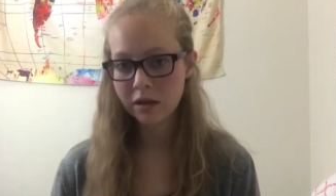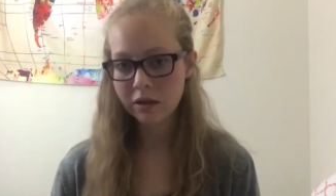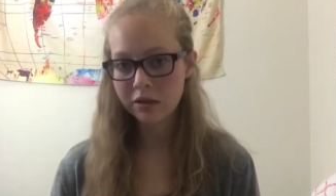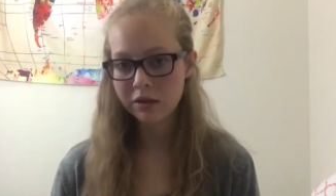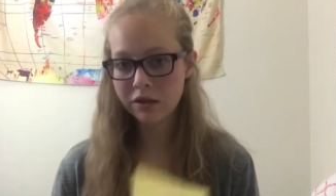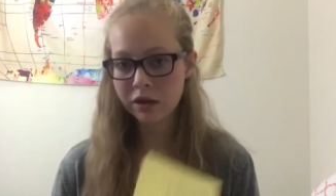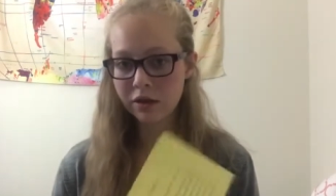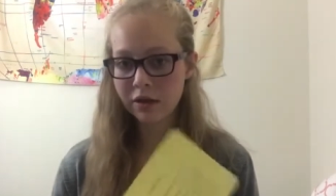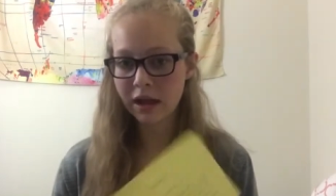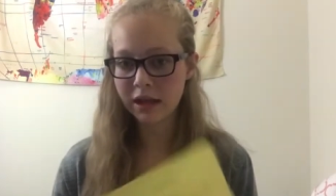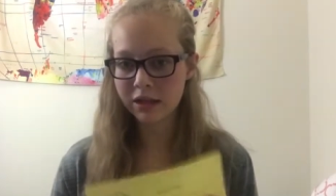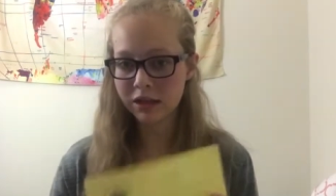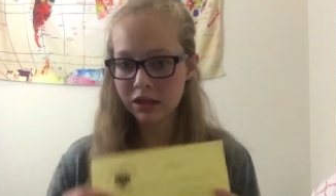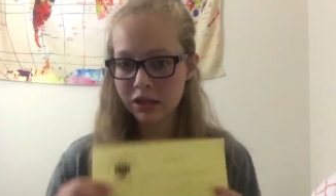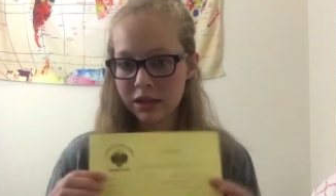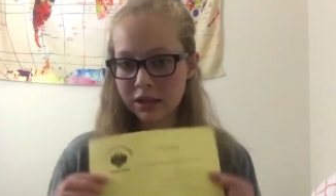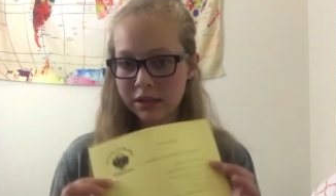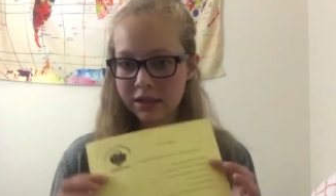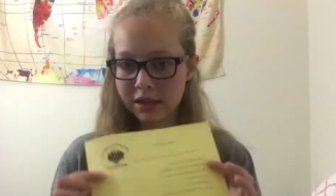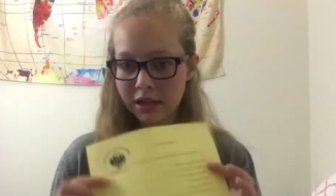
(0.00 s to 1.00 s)
So that's
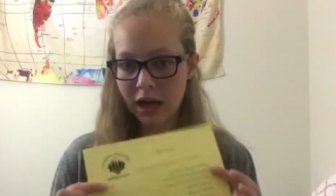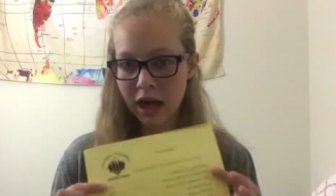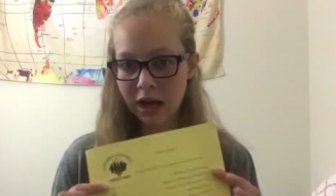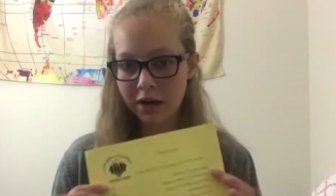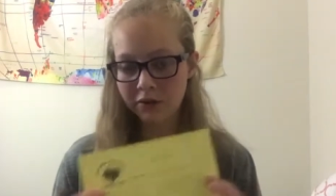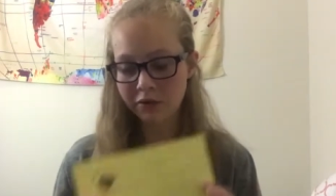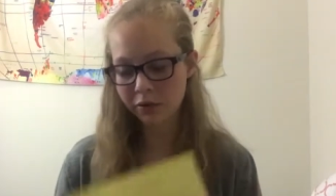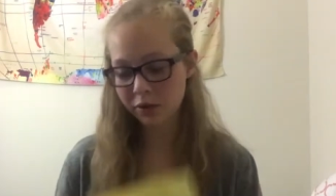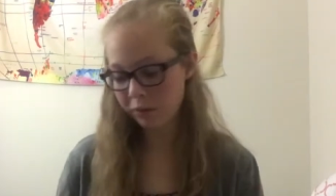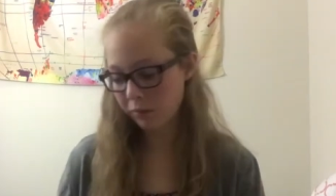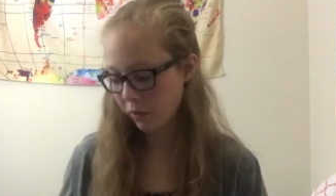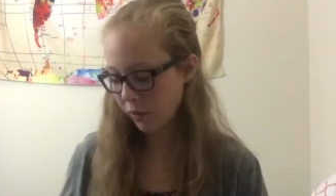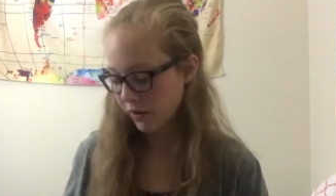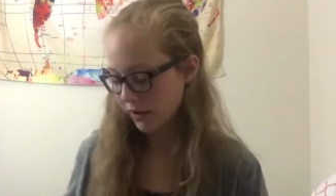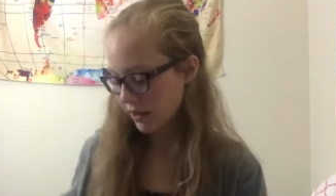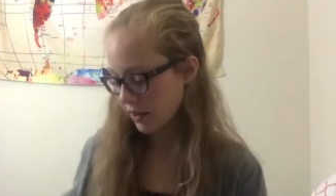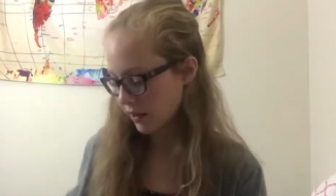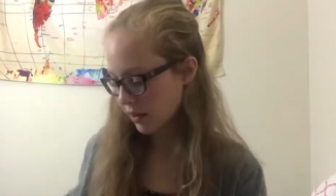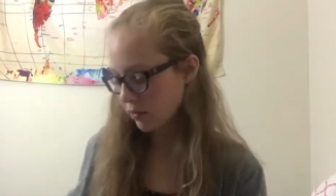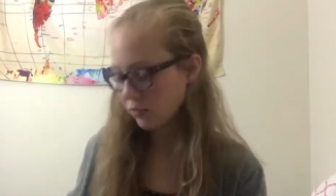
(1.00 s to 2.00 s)
just kind of what the point
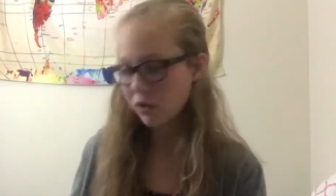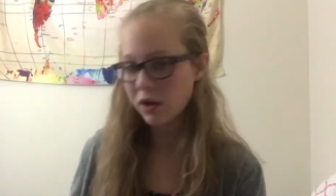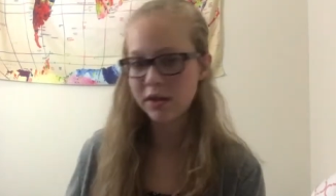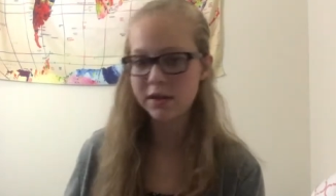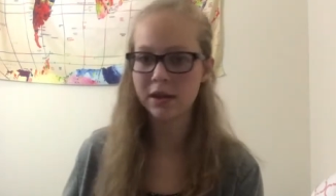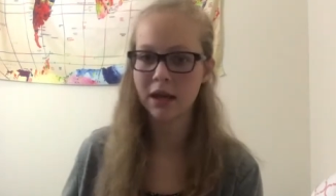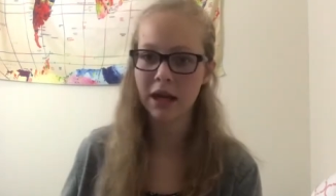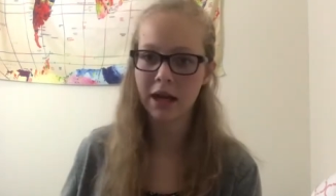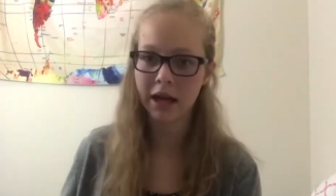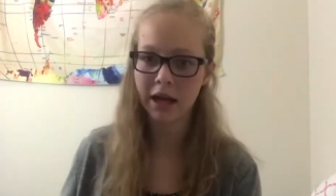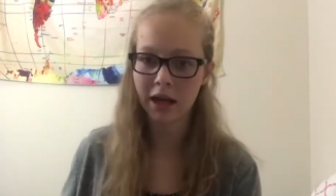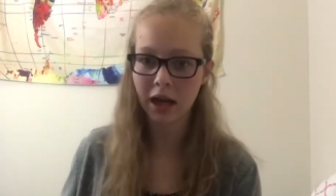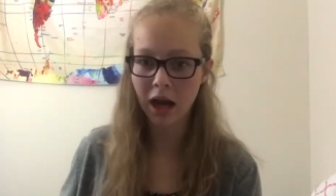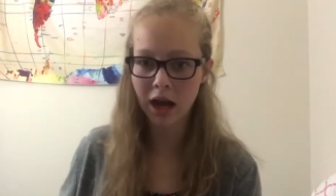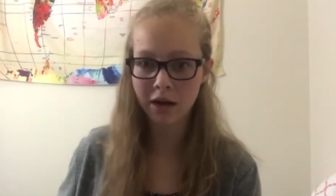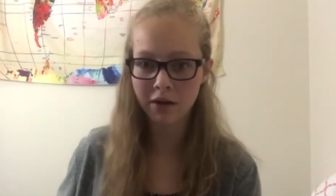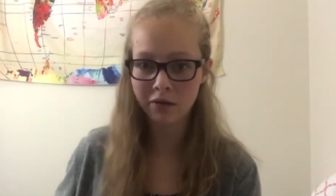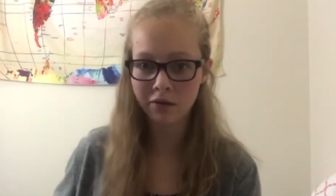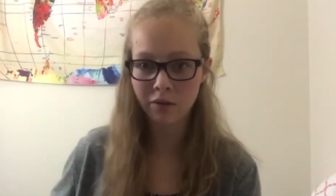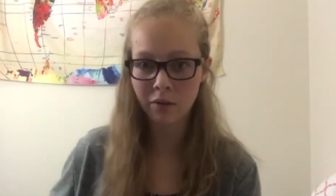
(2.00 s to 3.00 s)
system was, and I
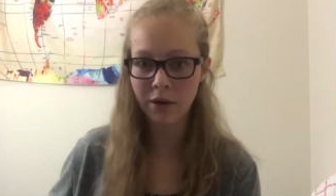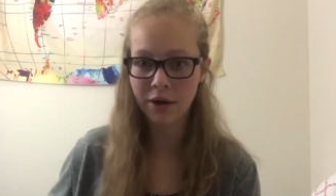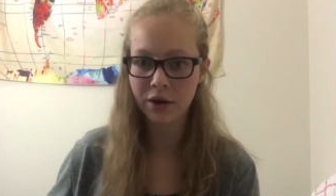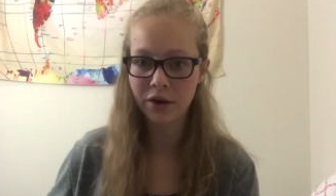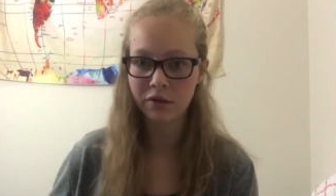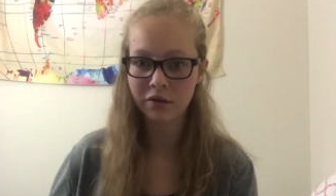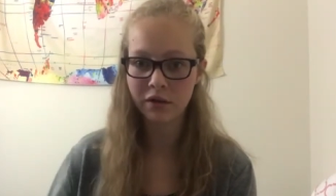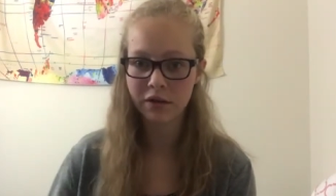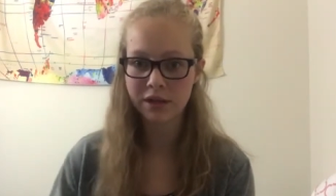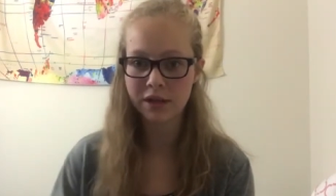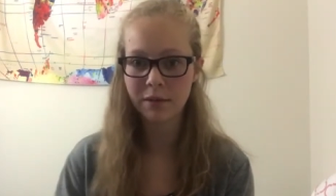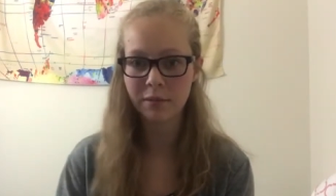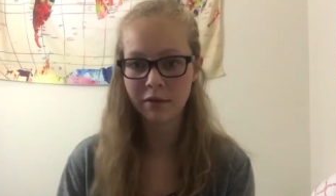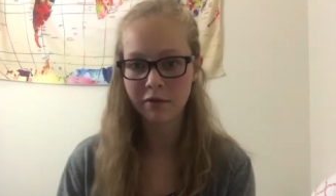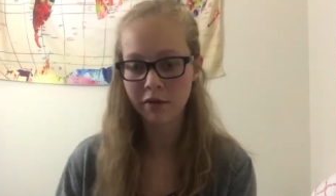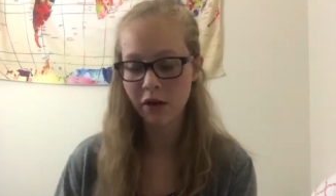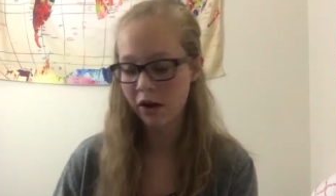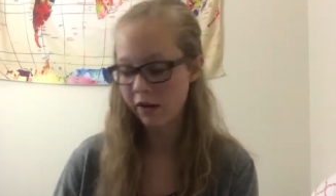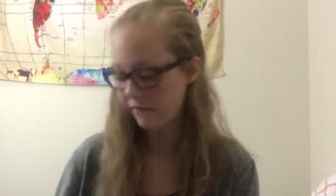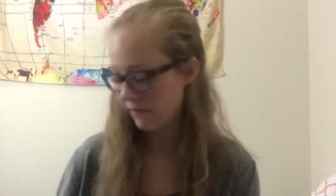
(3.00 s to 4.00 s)
kind of went over some of
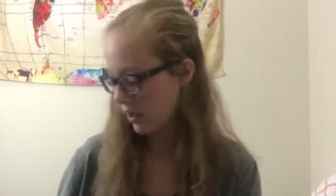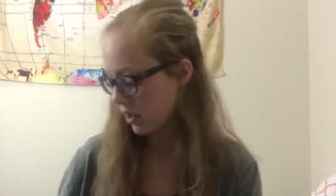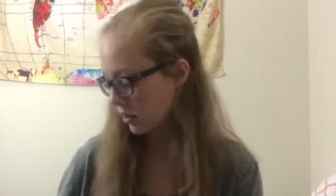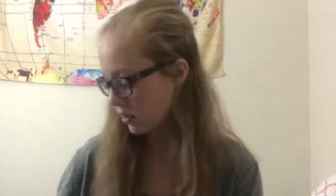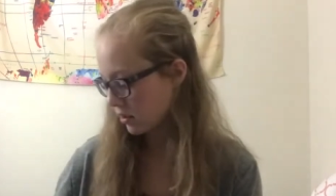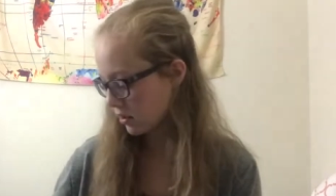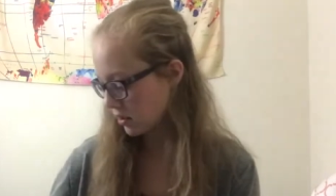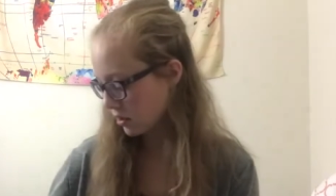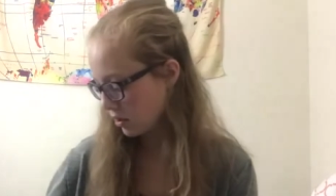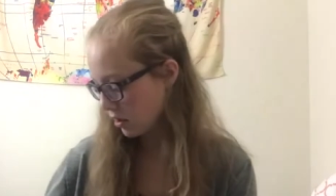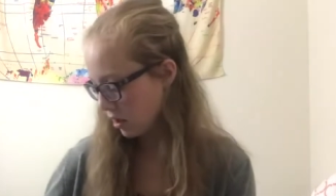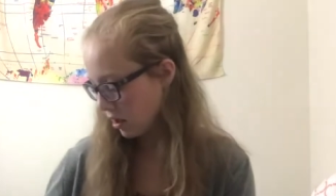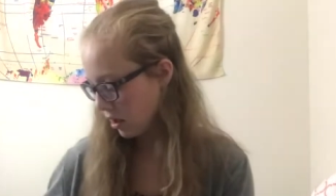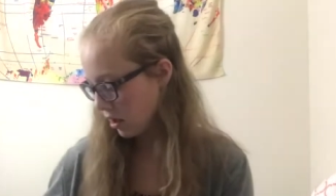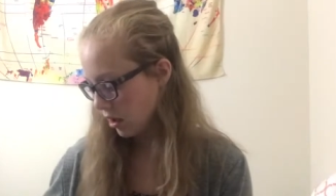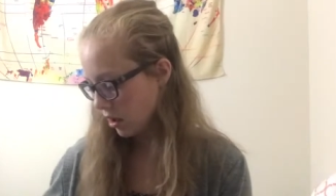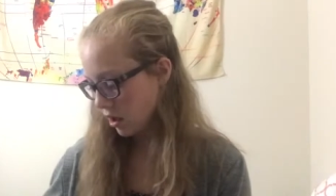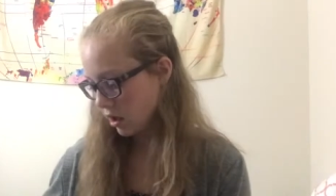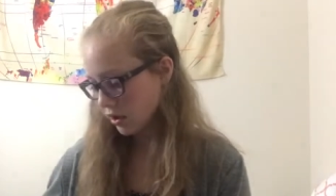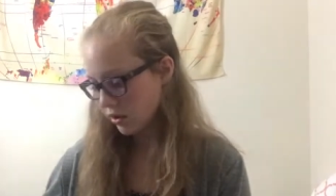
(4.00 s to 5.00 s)
our events
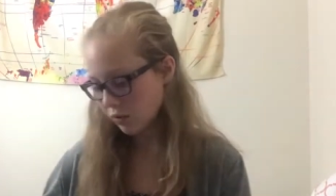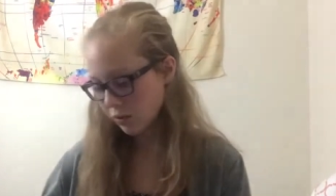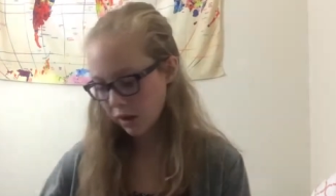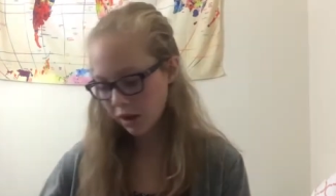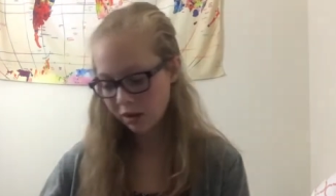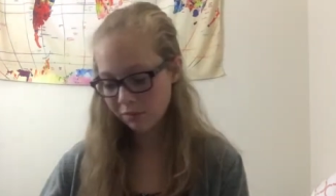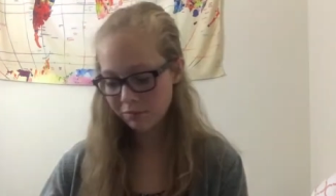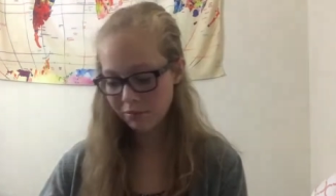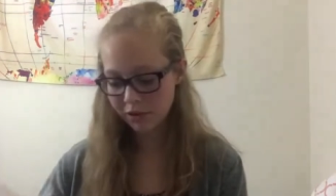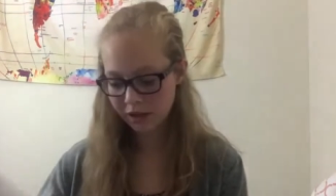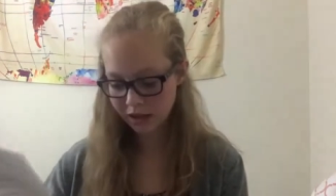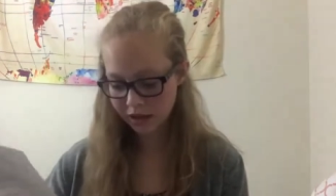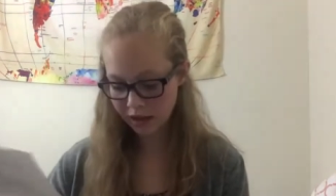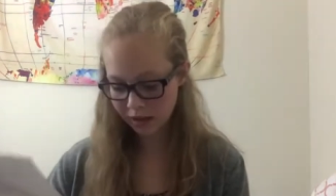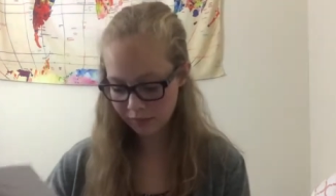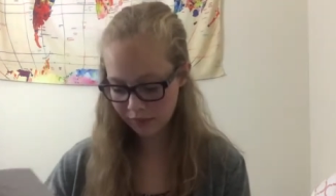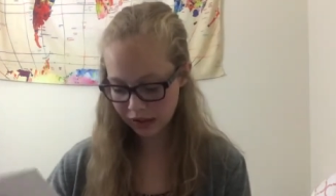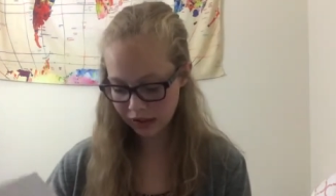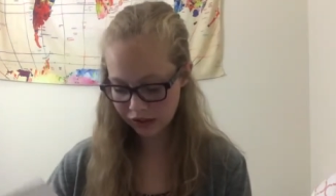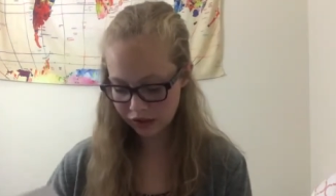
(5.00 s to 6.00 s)
as well, but
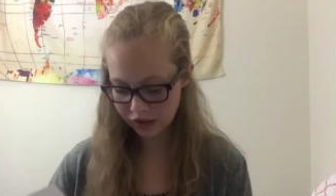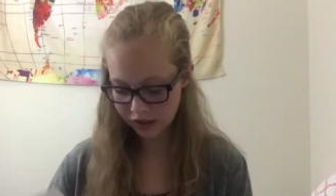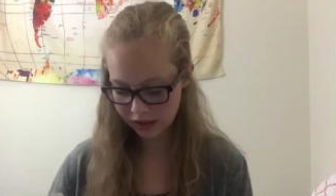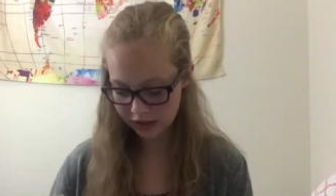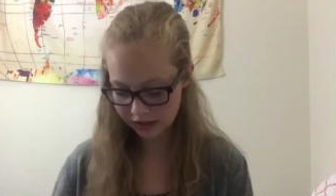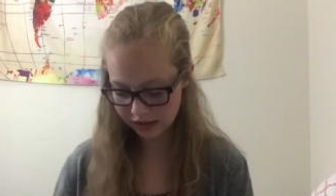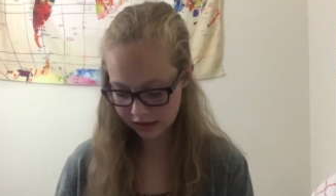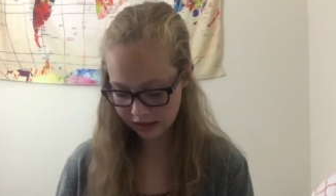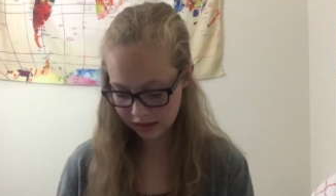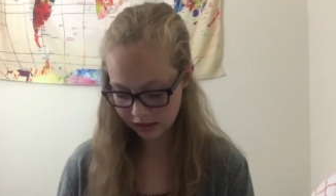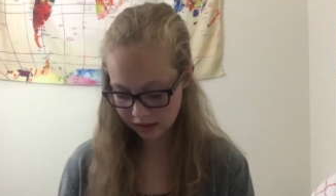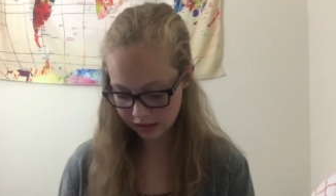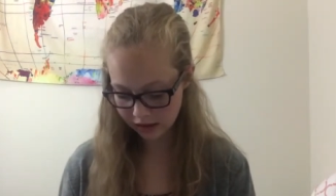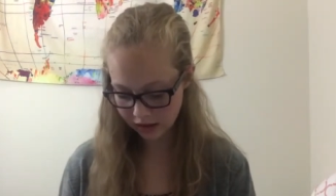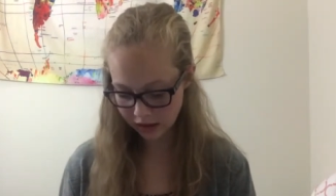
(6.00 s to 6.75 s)
let me just